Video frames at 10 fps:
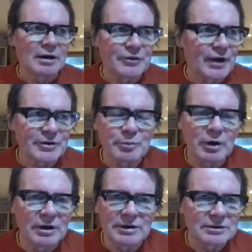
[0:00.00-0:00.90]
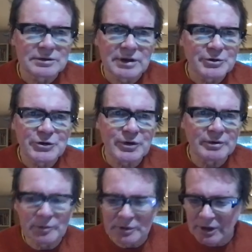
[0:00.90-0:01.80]
that's what I was, just a,
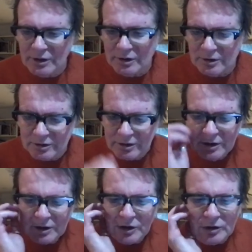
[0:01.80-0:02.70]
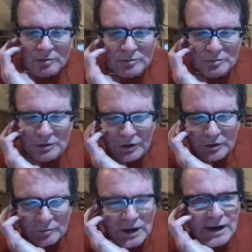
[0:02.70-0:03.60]
you know, young
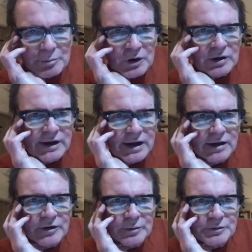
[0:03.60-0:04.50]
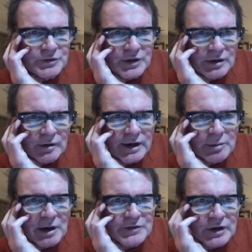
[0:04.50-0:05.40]
white Burnley kid who didn't know any
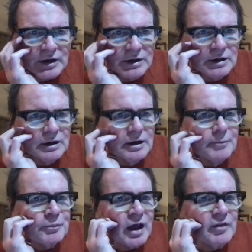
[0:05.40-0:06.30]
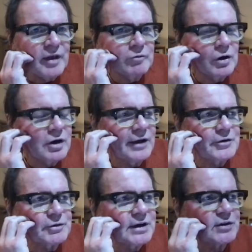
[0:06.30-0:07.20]
better. And then Rock Against
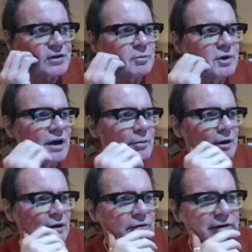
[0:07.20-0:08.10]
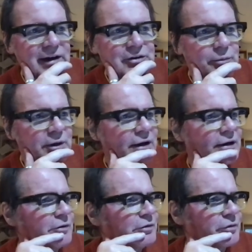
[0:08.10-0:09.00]
Racism came along right at the
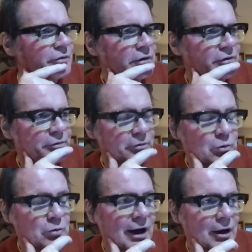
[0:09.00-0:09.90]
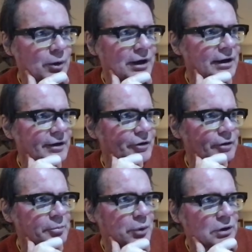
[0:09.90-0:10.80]
beginning of quite quickly
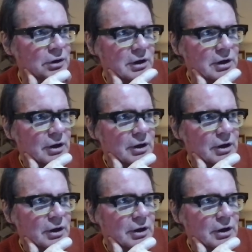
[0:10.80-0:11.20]
during punk.